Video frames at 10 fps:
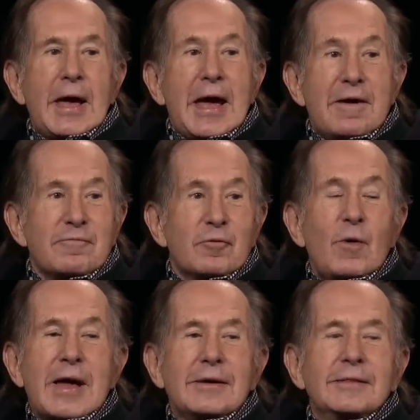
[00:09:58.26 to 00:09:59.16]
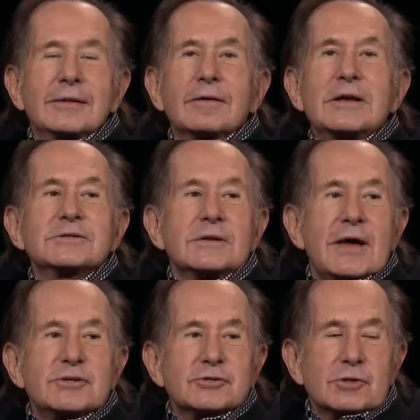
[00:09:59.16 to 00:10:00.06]
Every, wait, there isn't
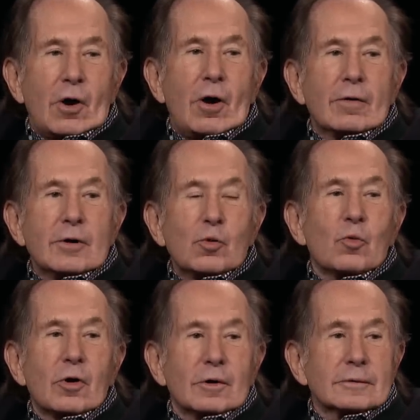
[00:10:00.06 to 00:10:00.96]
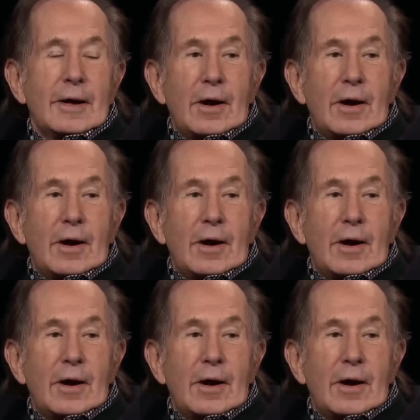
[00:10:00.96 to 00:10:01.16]
a star in the world,